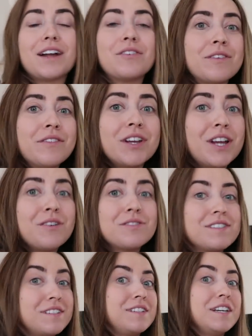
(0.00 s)
I don't even know
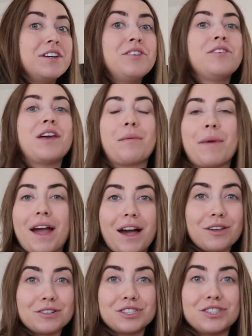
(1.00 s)
still, like my
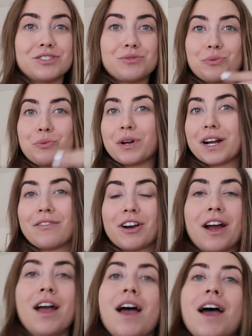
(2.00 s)
allergies or
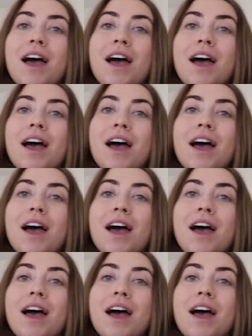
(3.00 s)
whatever.